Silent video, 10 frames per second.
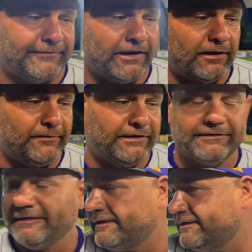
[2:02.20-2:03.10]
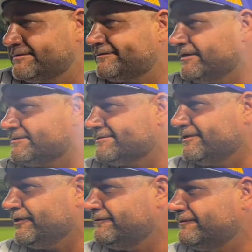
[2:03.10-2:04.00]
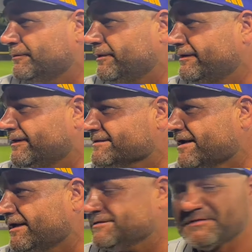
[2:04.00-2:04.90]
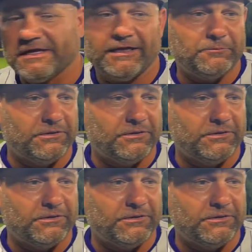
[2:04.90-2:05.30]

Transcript: I mean, it's good. I mean, that's not his game,